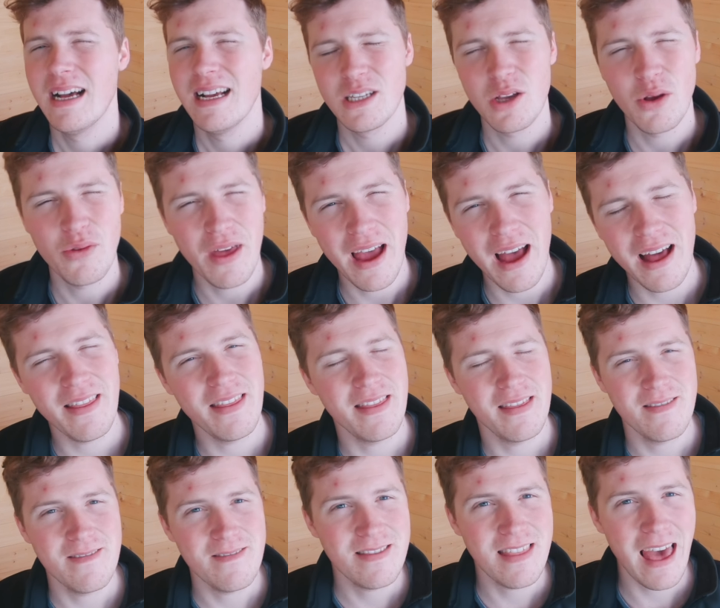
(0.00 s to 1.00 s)
So
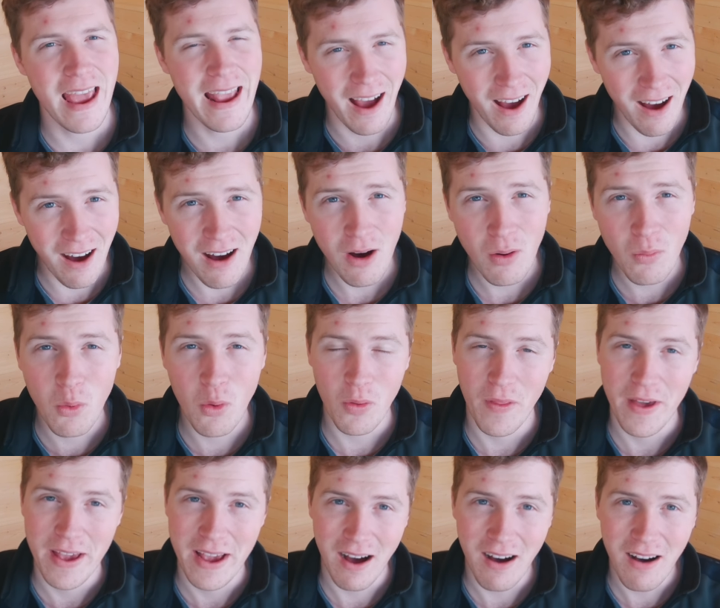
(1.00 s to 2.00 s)
they are what
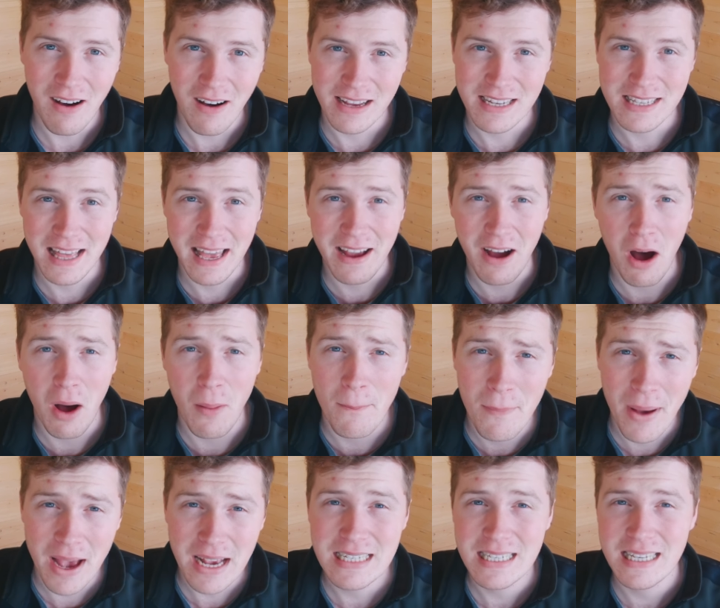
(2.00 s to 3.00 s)
they are, is they are
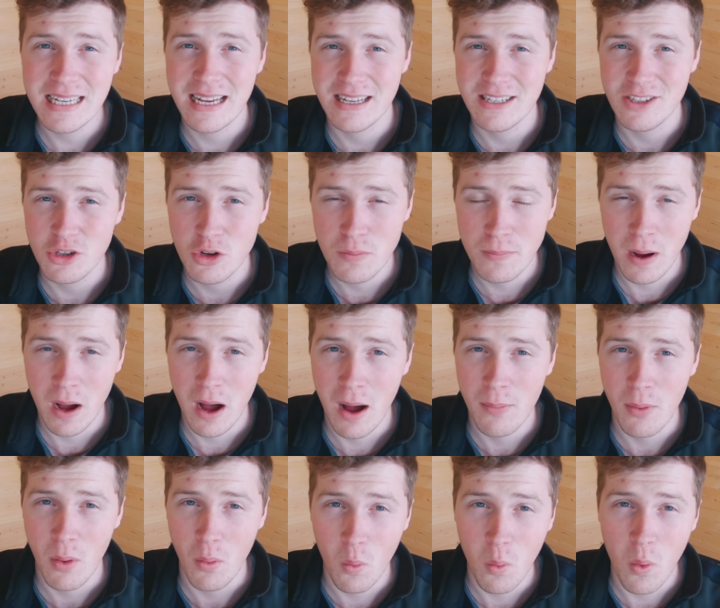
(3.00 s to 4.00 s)
amazing and
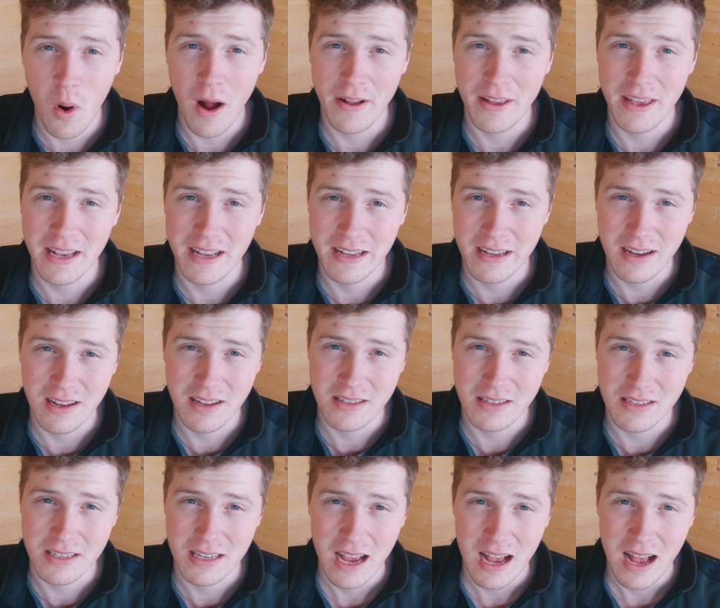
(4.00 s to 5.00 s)
superb working
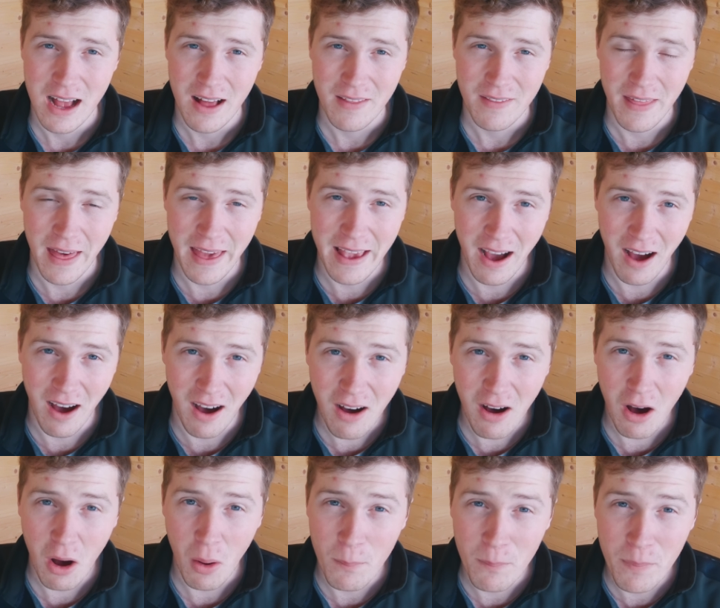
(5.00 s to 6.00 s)
guns. They
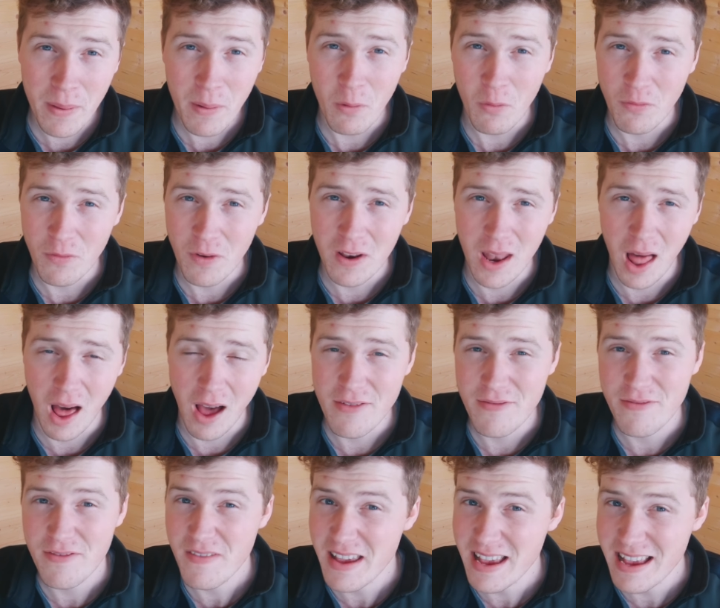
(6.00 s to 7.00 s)
are built for
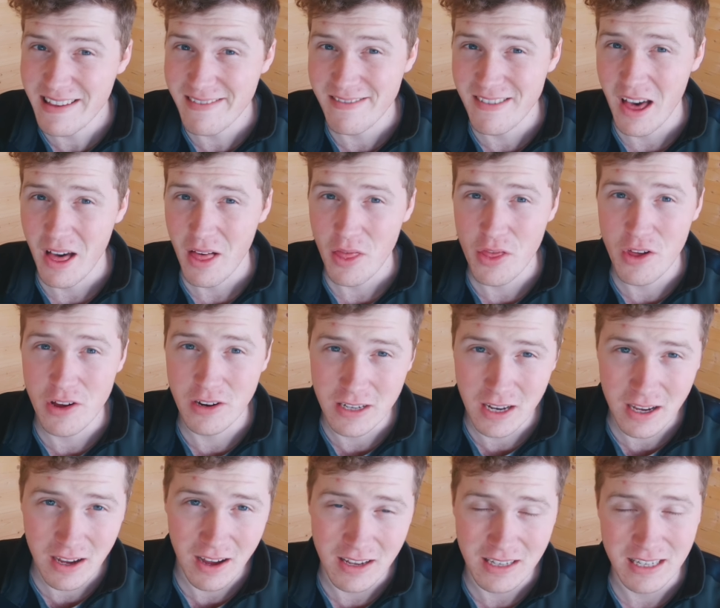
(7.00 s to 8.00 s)
life in the
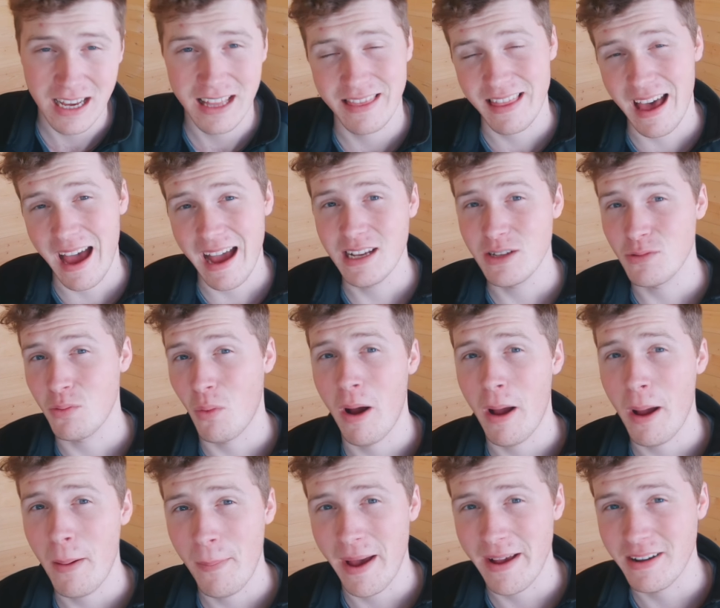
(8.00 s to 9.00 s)
dirt, and that is
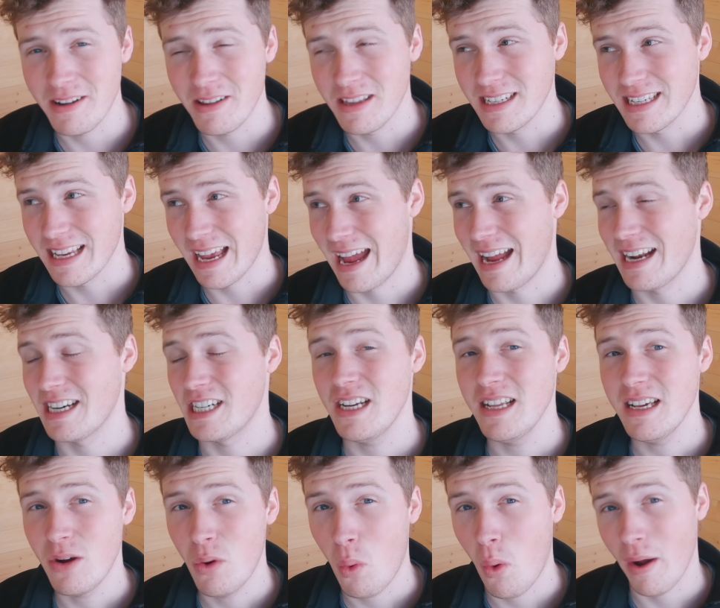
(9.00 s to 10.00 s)
why a Baikal is
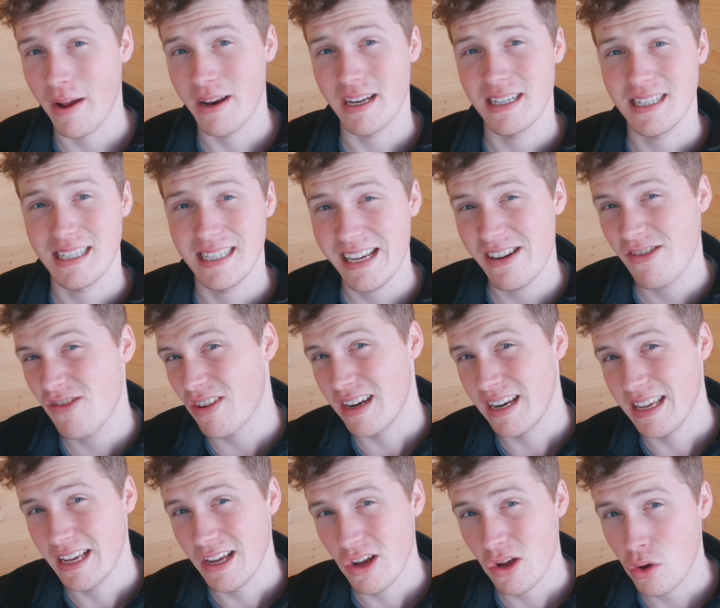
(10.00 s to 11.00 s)
actually quite a
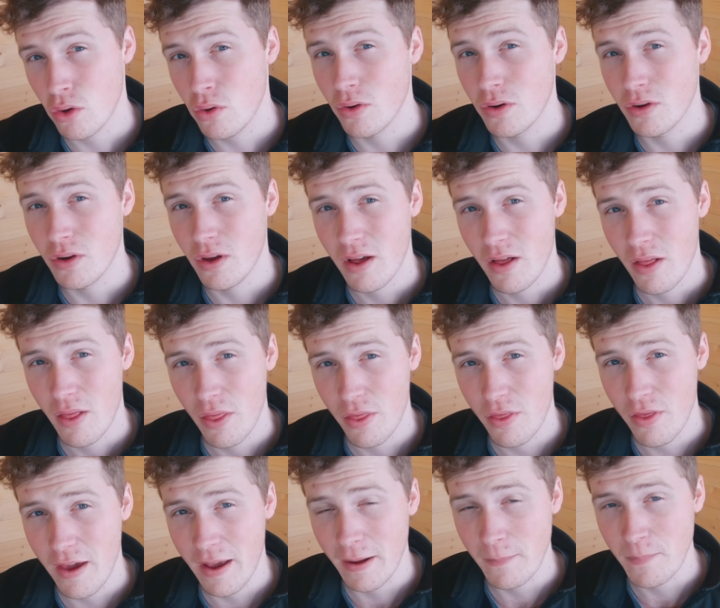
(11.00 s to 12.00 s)
secretly good
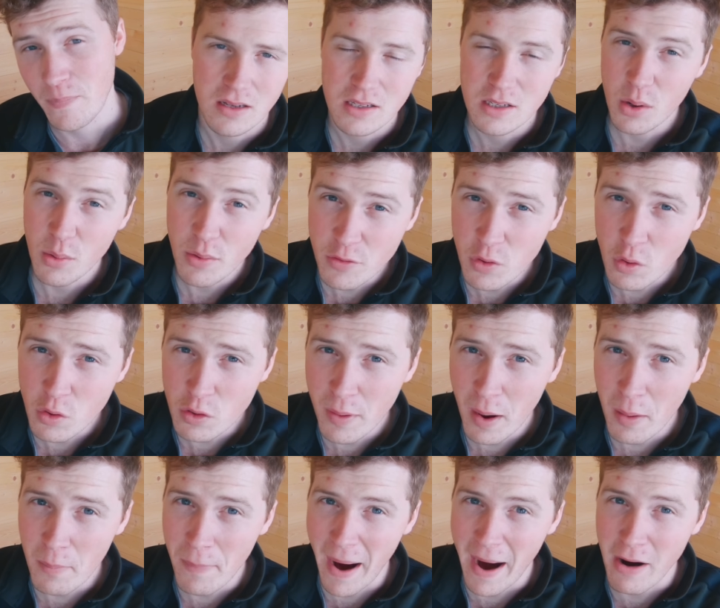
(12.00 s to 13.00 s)
thing. So we've talked
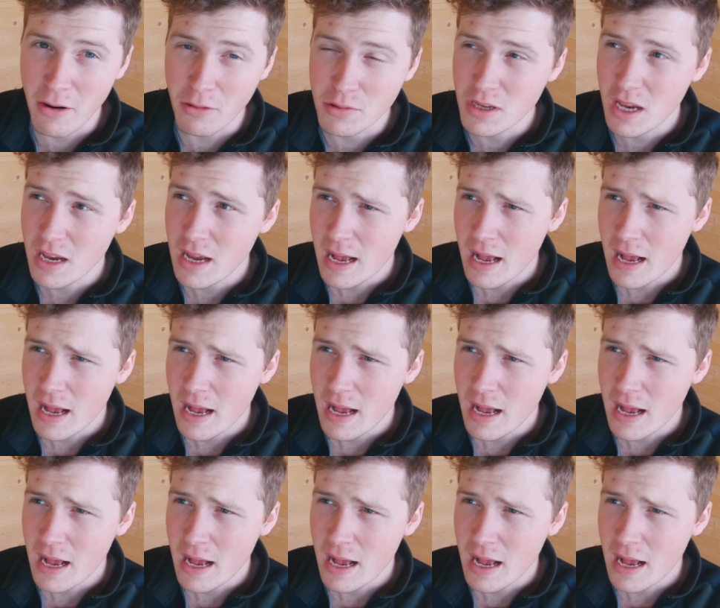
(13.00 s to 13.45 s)
about barrels.